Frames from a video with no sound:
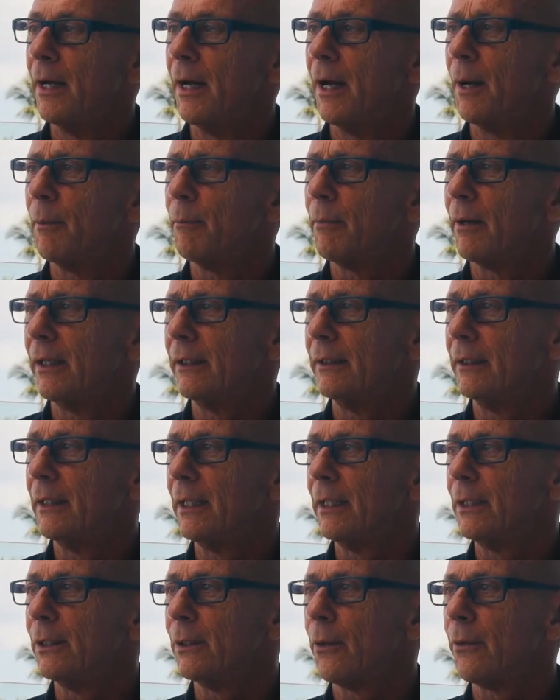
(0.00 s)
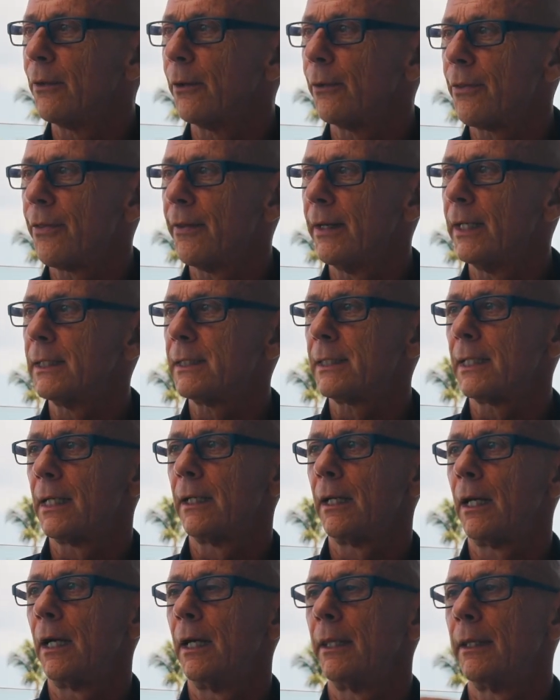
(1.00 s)
But, there are things
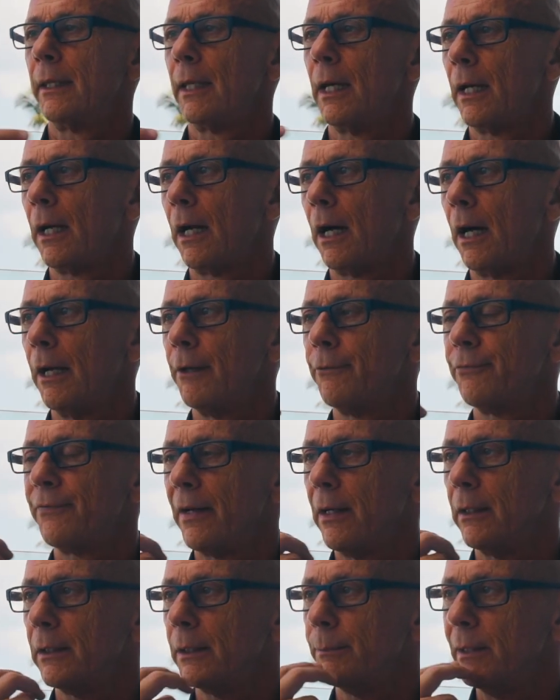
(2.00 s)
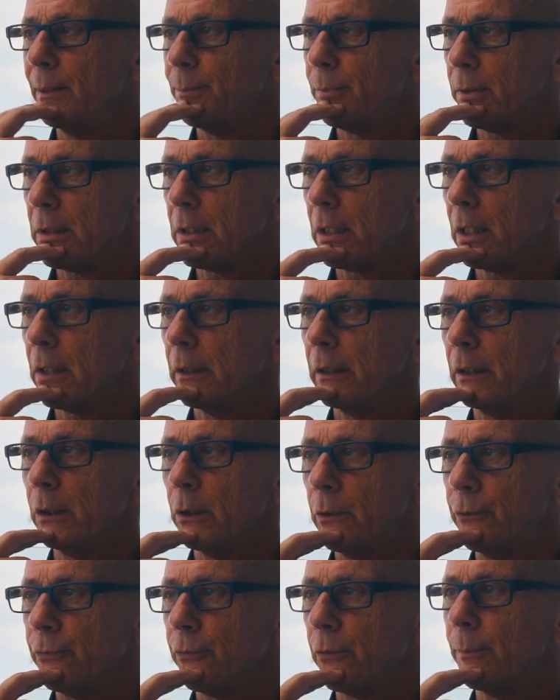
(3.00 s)
that I found to be particularly
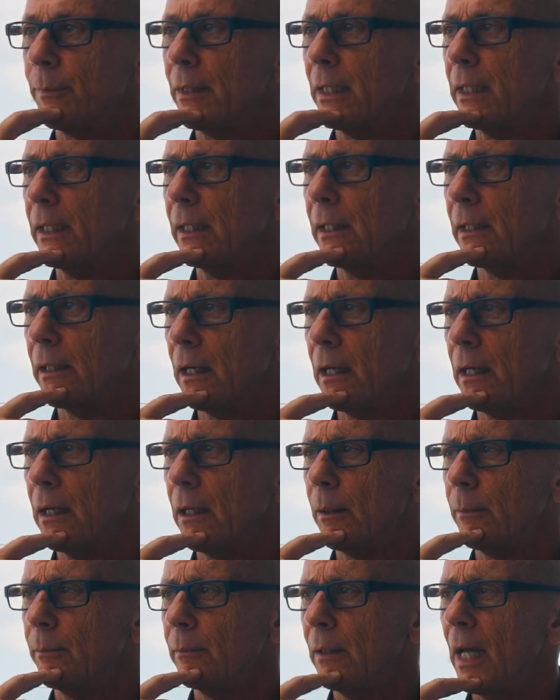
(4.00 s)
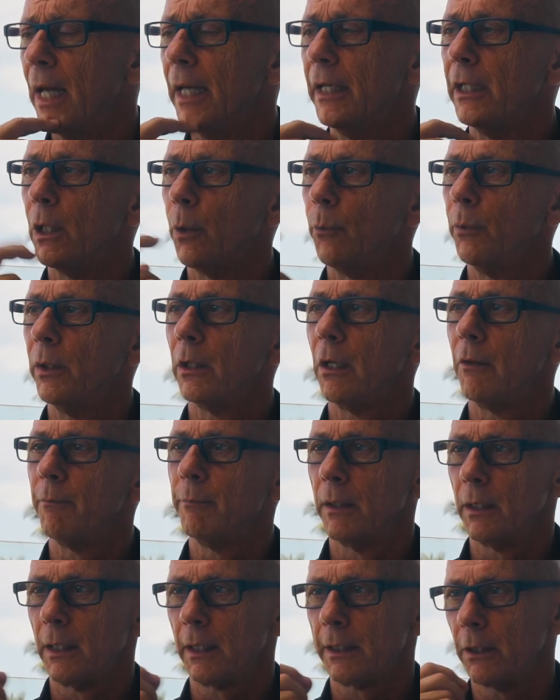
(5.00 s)
good for me. We love
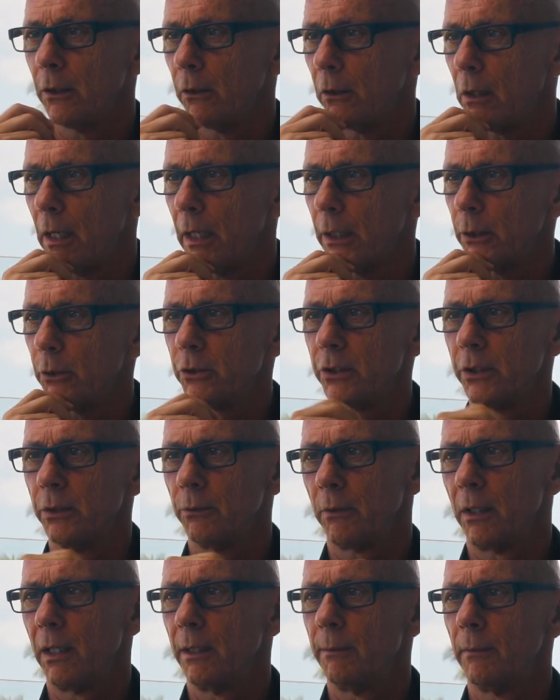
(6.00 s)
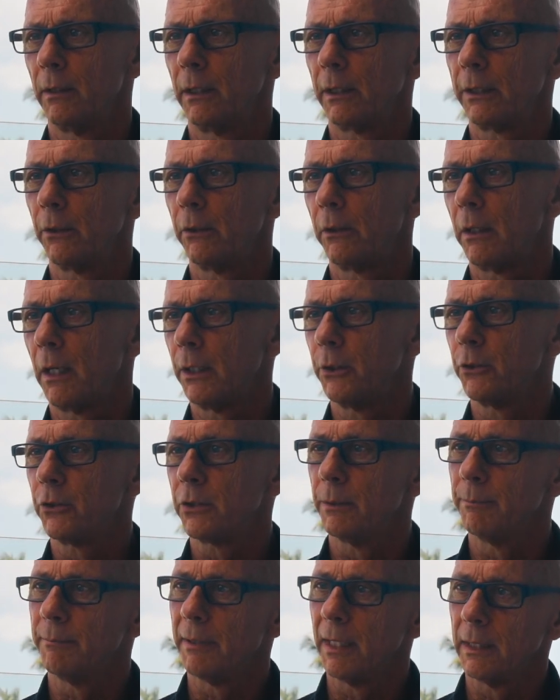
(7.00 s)
molecular hydrogen, right? Molecular
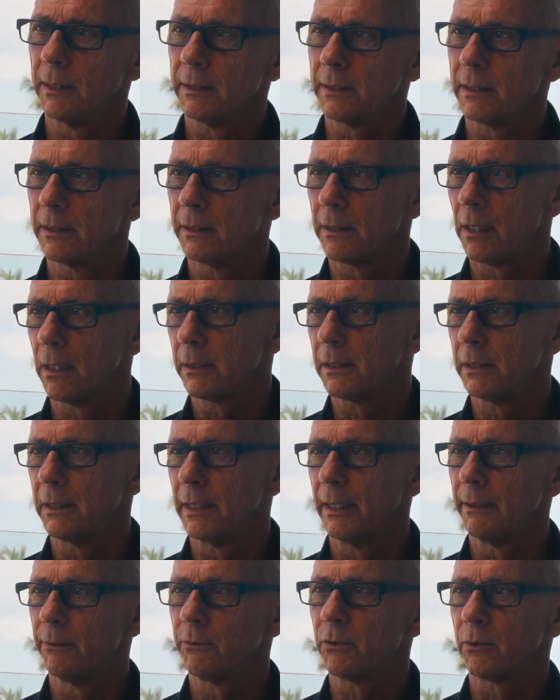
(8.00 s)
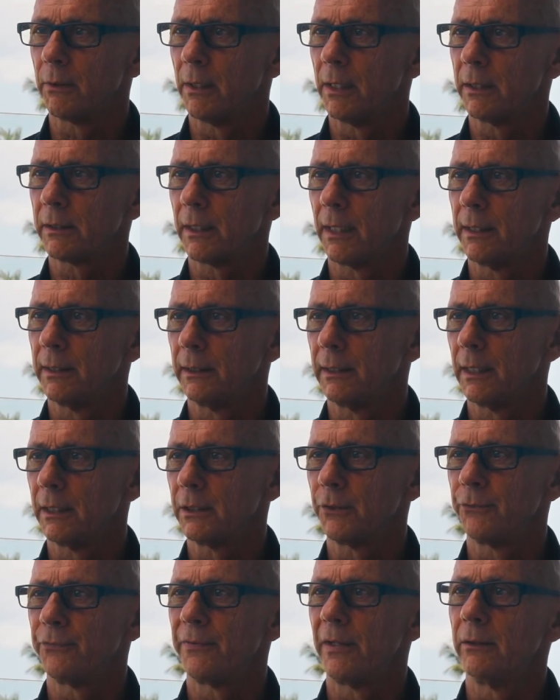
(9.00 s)
hydrogen balances oxidative stress. I think that's
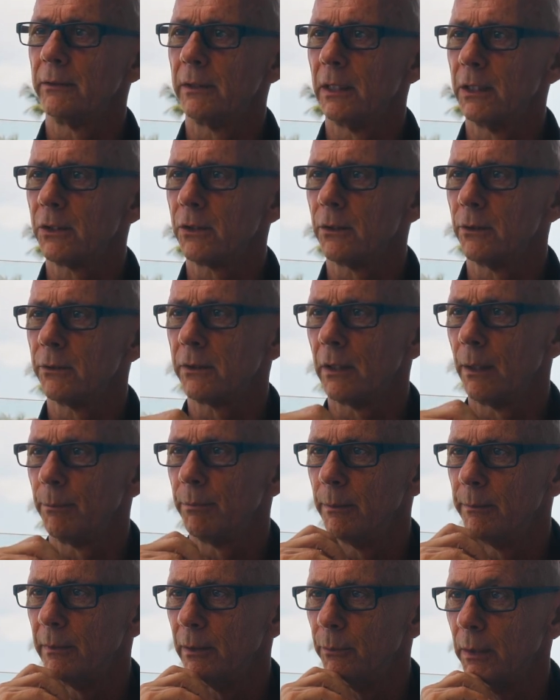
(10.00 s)
a foundational supplement.